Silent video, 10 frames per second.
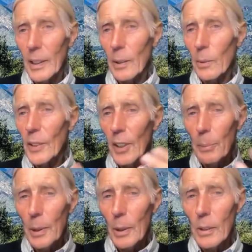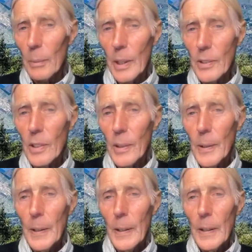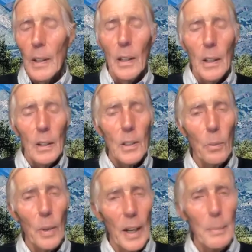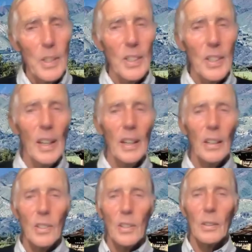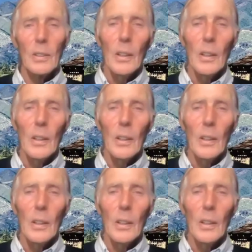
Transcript: He went on a pilgrimage. So what I'm saying is that